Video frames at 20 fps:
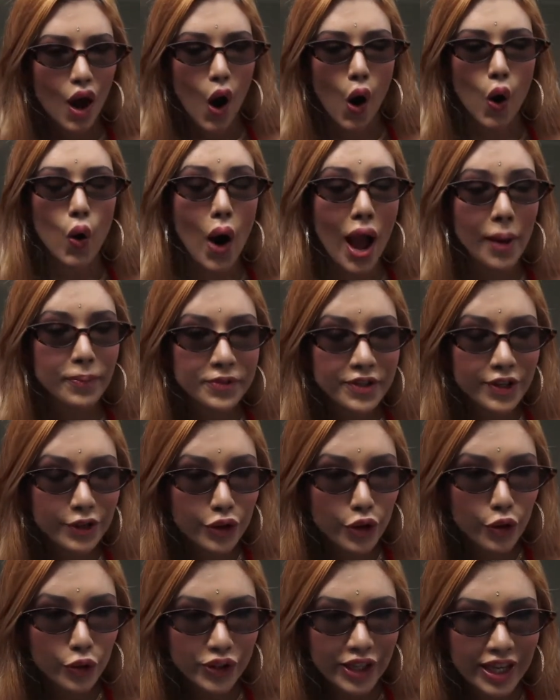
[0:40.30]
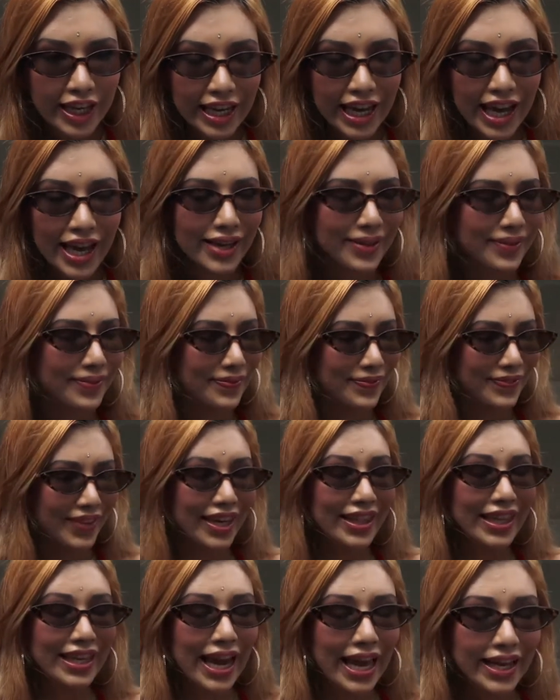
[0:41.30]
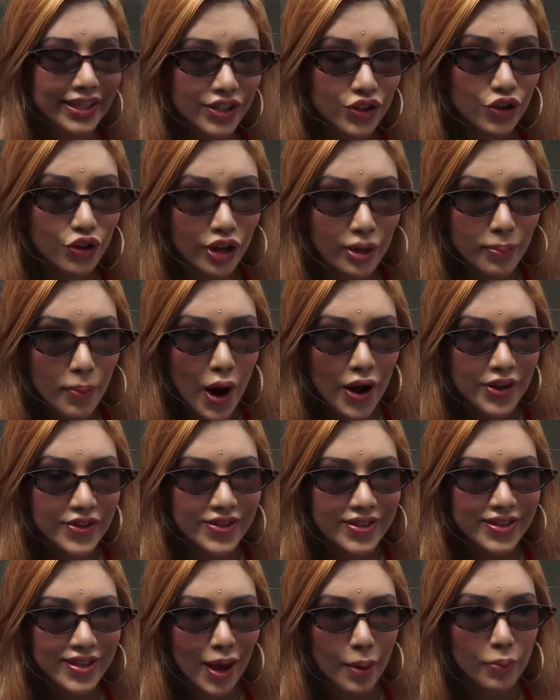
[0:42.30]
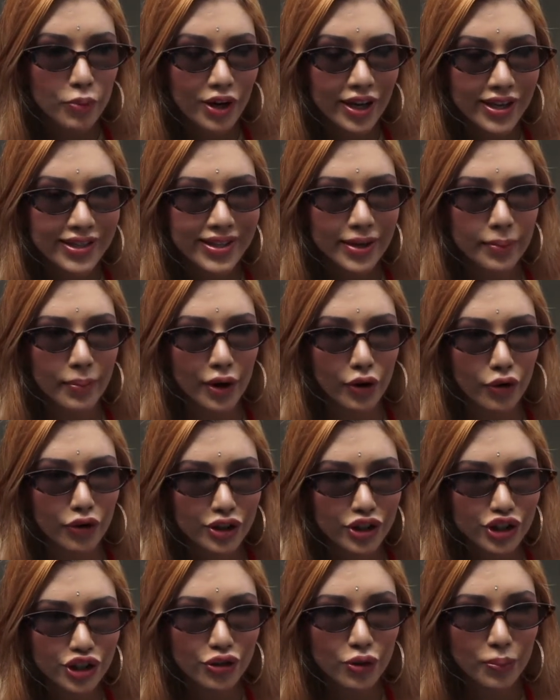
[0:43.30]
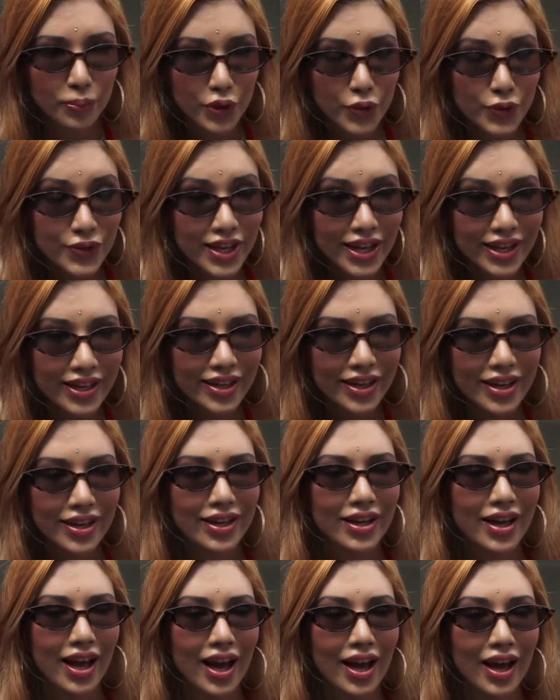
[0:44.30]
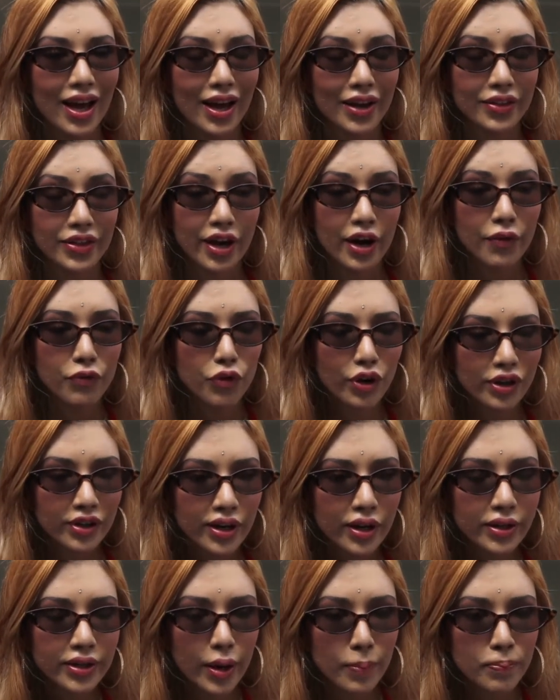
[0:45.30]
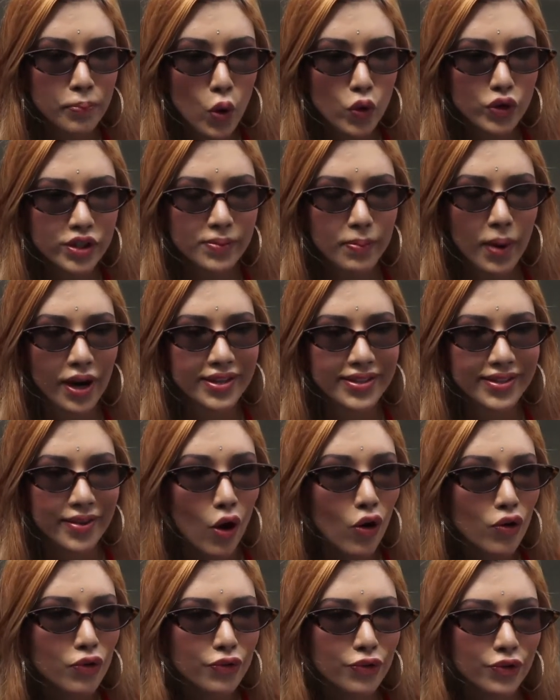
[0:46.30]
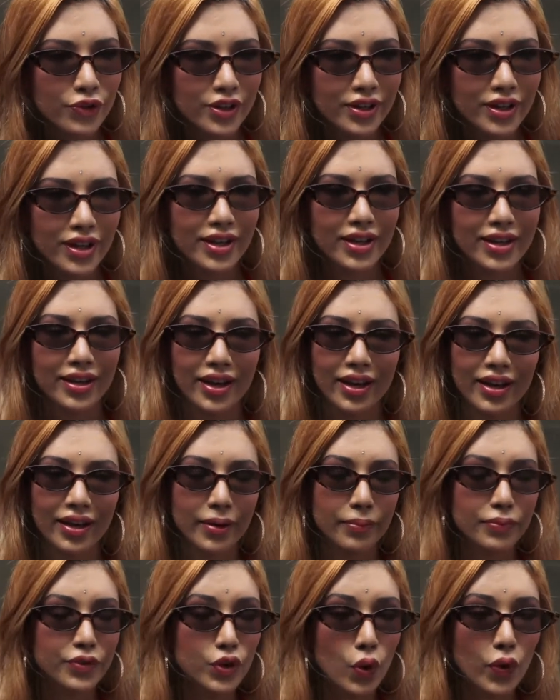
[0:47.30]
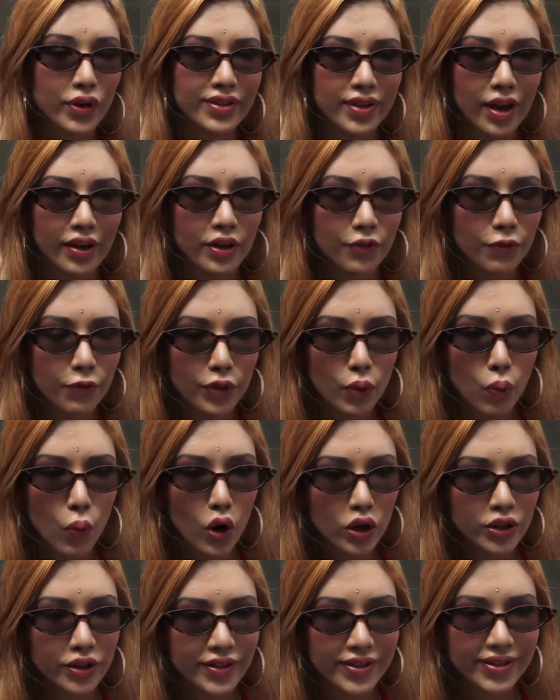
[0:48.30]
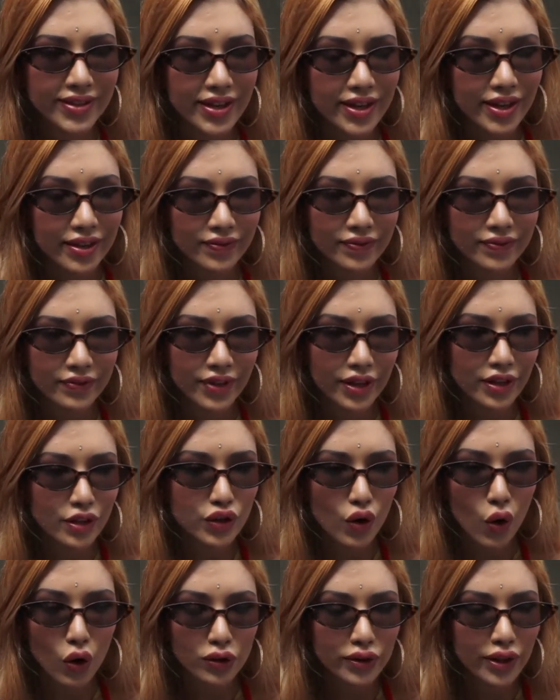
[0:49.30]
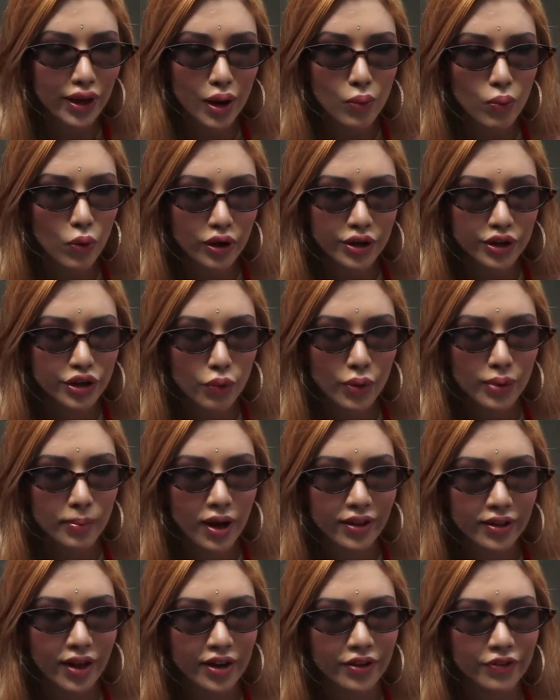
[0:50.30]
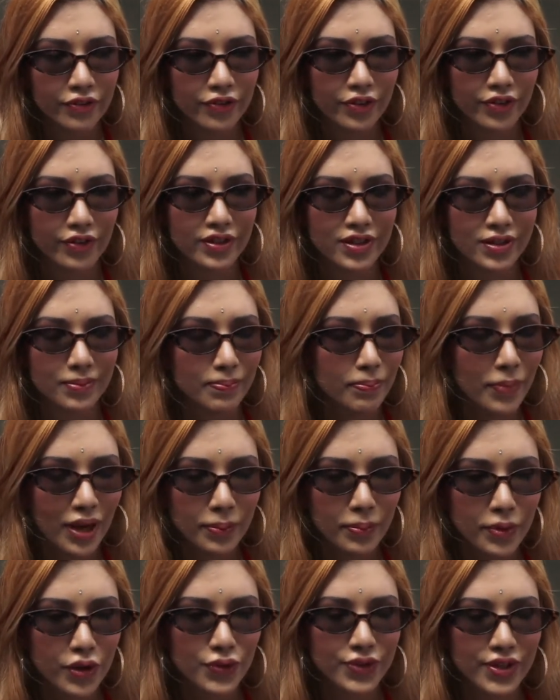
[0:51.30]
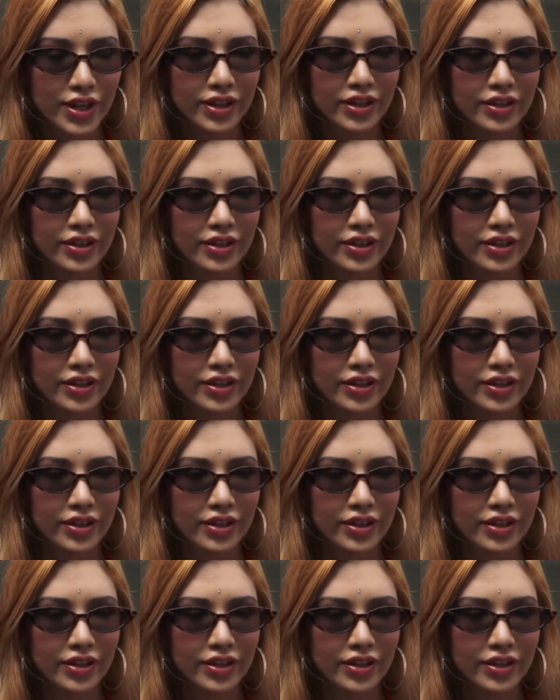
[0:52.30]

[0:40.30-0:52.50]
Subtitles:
Oh, absolutely. In the next 3 months, I'm releasing my original music that I've written and composed myself. And I'm so excited for the world to see, and it's all that I want to do in my life. It's okay. Make music.